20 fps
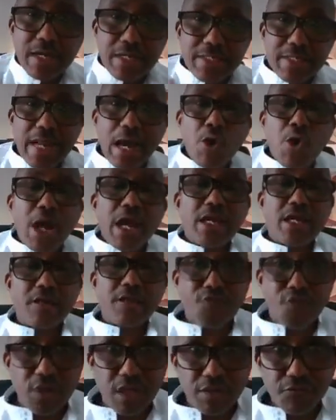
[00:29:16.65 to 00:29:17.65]
Now I can
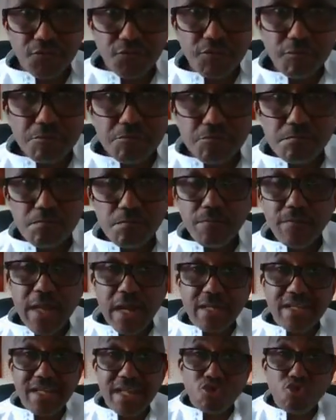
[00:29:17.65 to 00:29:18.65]
forgive.
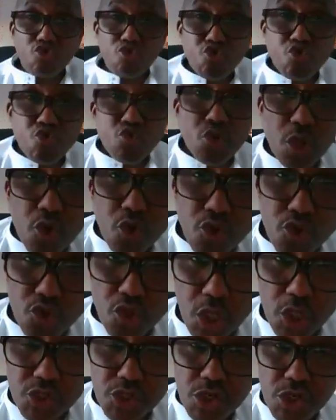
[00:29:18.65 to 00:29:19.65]
And that's true
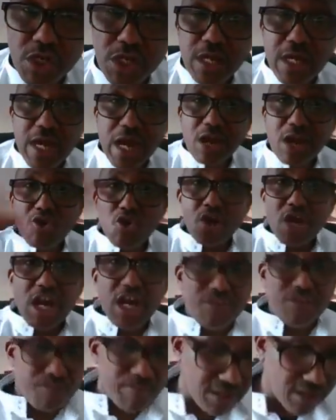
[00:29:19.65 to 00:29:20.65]
reconciliation, and other
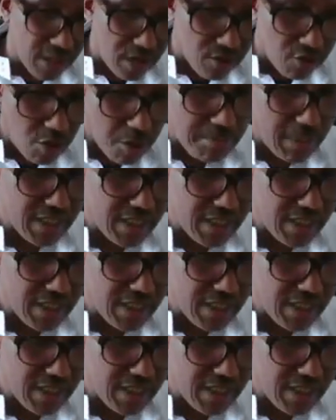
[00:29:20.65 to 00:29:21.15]
aspects can only.